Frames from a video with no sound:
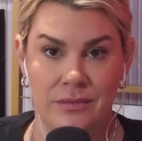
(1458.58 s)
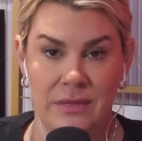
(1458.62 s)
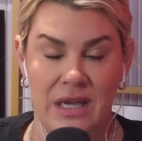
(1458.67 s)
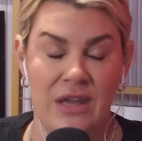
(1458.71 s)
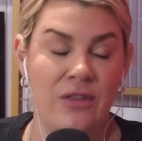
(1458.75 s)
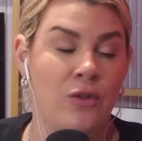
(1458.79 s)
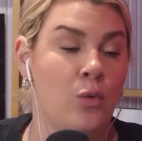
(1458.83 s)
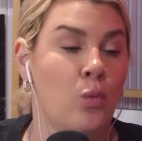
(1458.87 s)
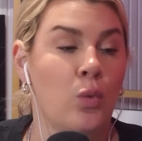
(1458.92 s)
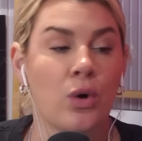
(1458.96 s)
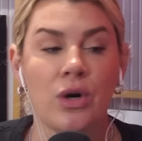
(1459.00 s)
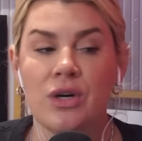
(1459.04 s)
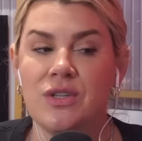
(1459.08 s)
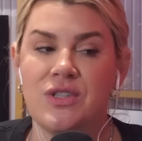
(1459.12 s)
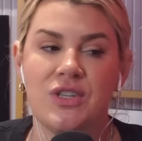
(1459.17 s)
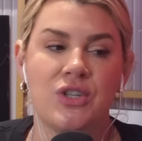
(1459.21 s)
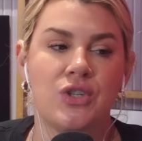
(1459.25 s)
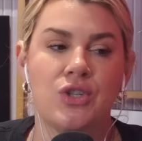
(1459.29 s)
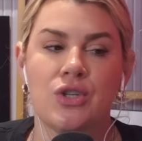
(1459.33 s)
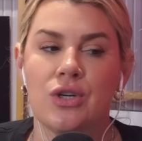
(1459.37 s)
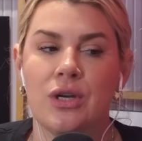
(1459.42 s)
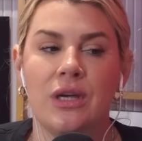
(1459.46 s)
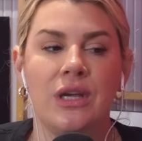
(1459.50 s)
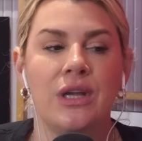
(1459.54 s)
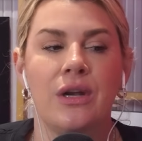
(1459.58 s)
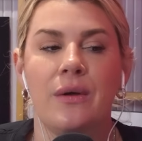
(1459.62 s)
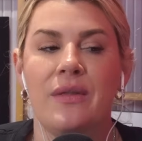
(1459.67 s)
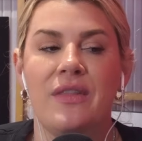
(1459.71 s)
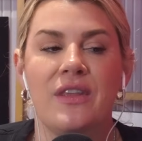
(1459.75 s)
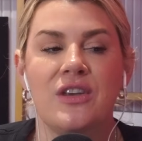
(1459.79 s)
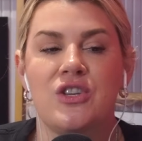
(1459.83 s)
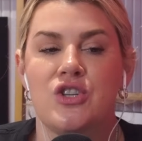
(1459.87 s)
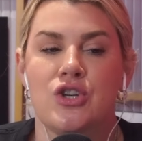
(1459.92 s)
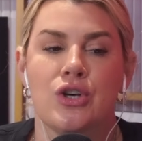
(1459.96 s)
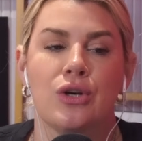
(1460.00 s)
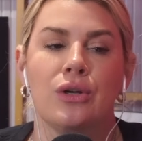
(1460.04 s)
In the words of, in
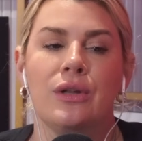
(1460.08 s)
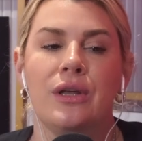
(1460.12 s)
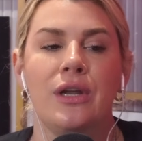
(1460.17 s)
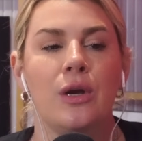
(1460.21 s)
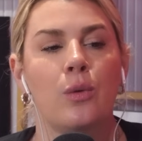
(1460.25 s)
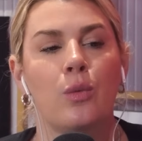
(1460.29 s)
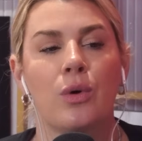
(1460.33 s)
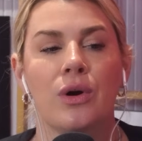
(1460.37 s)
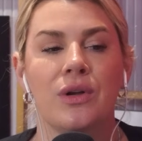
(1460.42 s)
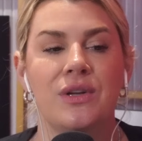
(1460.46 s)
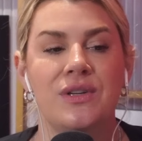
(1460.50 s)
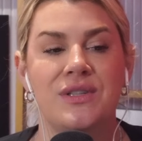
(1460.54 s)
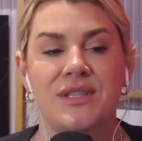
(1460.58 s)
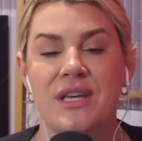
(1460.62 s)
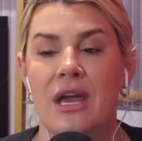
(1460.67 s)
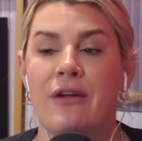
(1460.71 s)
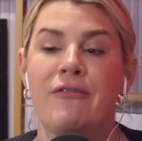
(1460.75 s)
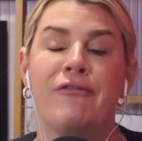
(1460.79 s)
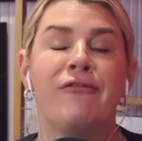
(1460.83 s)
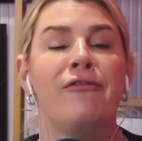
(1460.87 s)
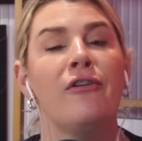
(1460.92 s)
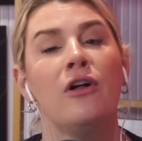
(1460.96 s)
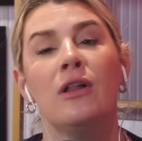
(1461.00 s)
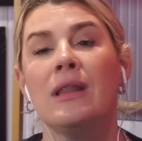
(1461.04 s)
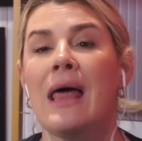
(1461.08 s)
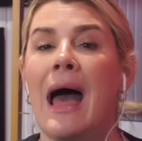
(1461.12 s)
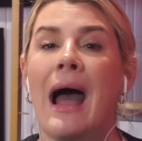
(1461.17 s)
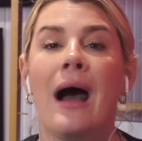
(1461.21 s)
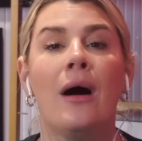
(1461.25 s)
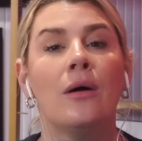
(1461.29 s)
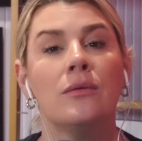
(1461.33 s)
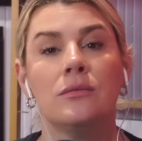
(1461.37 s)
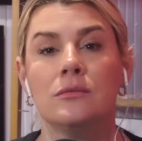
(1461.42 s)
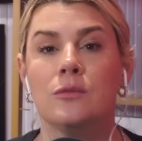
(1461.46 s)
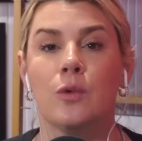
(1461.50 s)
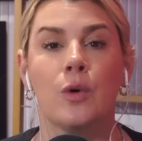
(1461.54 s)
the cheerleading world, you say full
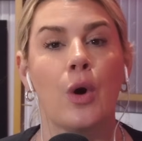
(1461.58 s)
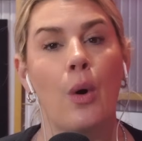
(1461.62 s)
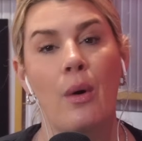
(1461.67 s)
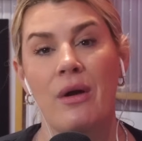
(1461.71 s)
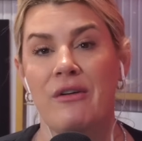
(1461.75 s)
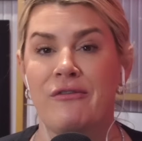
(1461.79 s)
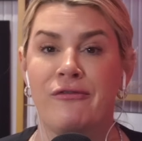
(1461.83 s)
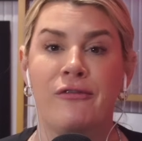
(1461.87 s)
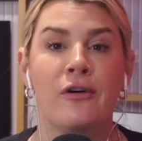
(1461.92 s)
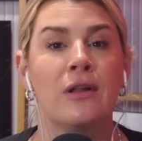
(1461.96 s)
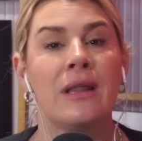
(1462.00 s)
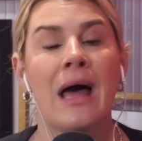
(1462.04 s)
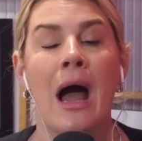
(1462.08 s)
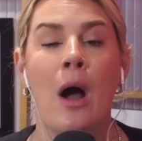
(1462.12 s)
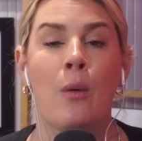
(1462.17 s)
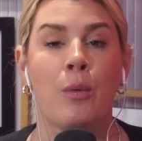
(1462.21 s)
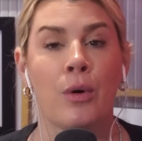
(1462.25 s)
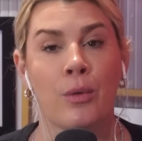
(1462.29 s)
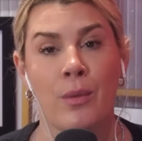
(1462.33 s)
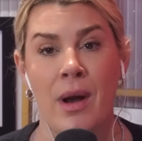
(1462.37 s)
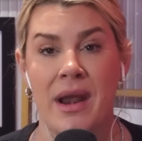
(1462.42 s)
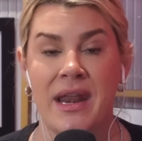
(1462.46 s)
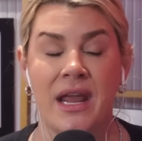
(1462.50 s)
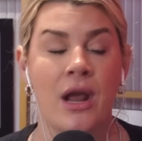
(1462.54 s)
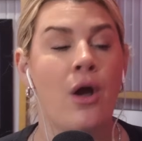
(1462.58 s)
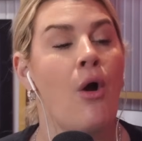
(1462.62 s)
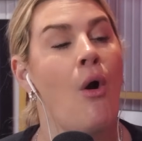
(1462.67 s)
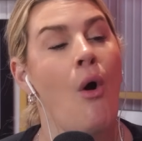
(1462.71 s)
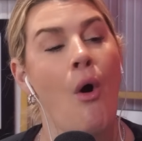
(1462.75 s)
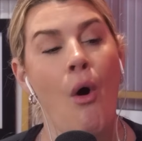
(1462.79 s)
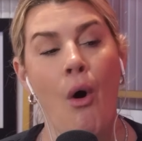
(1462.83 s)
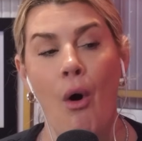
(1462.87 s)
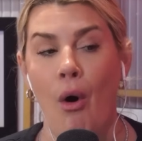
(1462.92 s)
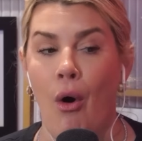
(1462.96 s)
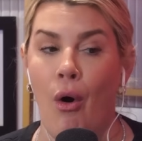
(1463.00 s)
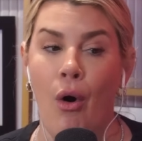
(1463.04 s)
out. We're going full out. We're running
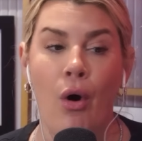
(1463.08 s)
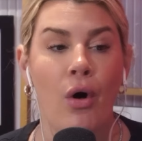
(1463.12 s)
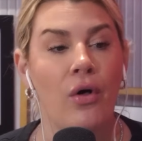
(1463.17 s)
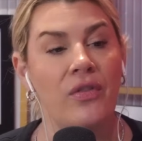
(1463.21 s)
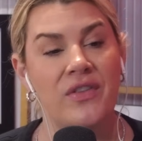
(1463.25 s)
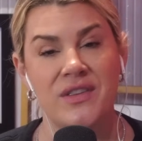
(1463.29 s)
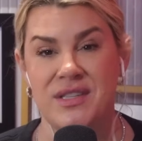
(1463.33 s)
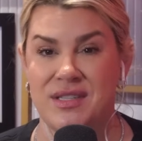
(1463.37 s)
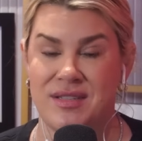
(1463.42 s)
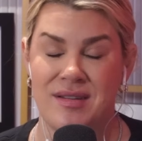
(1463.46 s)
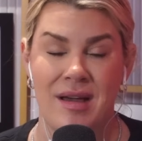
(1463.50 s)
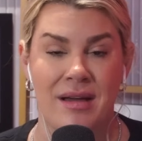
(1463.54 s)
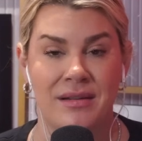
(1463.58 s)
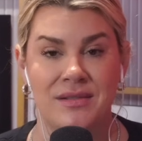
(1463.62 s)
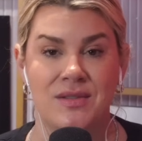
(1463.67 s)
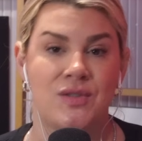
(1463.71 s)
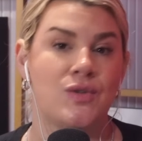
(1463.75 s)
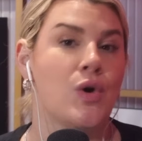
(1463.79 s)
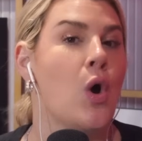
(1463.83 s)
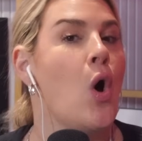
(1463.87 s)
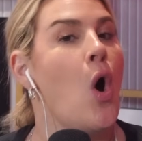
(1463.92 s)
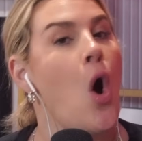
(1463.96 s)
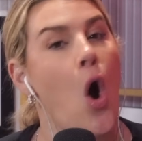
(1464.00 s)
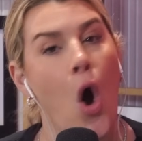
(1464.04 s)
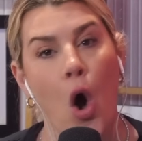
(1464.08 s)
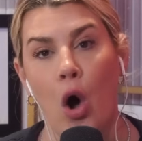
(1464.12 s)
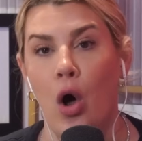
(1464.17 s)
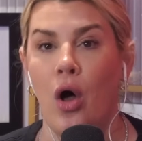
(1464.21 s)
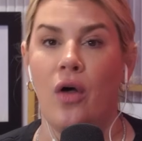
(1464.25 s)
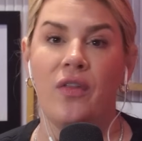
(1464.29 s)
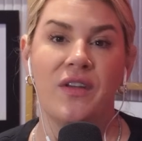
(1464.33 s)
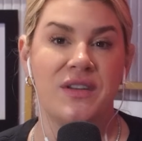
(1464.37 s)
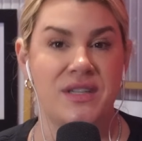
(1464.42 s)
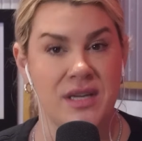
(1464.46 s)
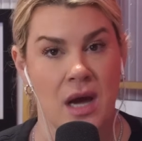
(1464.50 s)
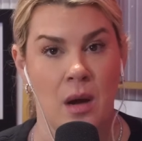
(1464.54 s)
all the stunts,
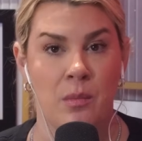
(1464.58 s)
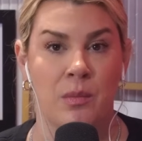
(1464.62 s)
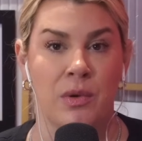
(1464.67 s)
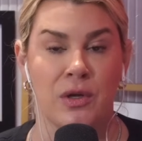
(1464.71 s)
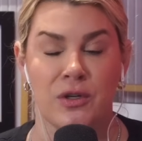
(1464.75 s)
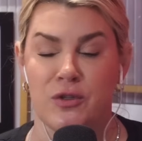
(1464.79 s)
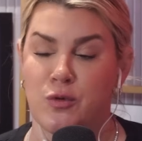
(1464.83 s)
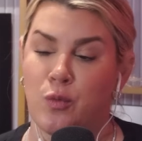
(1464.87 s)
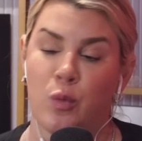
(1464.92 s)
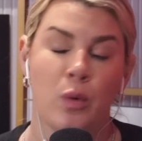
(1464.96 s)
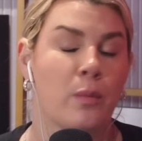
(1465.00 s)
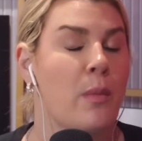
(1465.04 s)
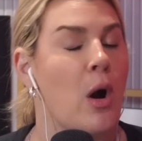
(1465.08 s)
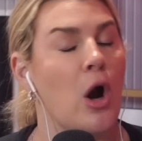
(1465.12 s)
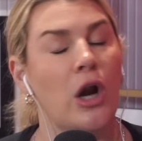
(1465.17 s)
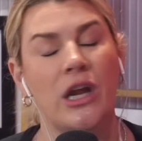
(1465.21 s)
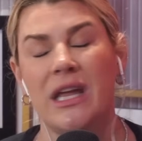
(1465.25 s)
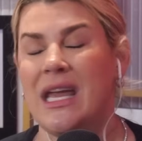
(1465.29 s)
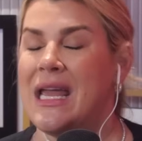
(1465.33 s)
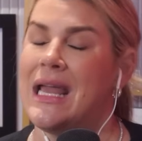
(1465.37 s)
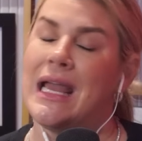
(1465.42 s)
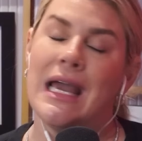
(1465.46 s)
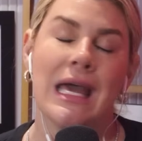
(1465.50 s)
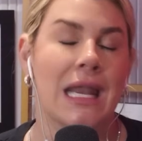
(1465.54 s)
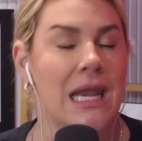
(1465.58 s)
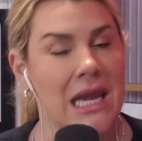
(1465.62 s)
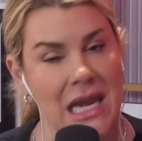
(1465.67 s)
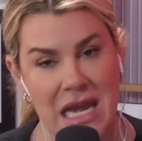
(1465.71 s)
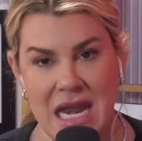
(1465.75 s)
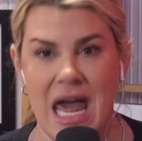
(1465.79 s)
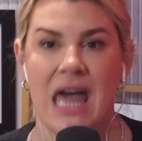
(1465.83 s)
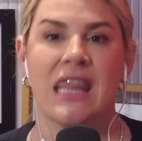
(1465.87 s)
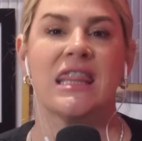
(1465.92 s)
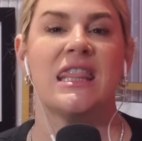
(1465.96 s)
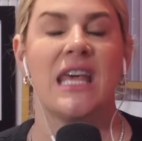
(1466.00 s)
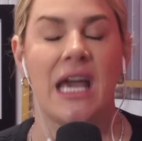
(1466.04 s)
all the tumbles. We're marking
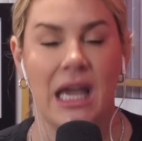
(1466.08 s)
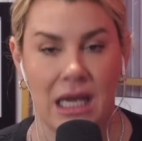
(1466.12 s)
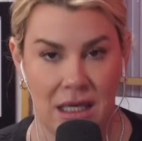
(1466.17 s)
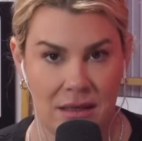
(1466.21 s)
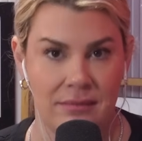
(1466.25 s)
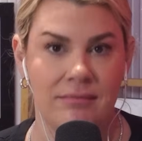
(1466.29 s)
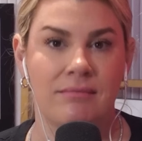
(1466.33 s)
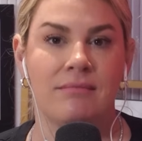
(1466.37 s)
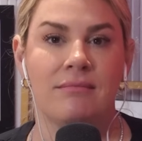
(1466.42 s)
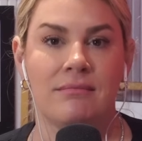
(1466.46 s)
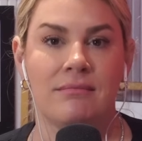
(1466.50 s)
nothing.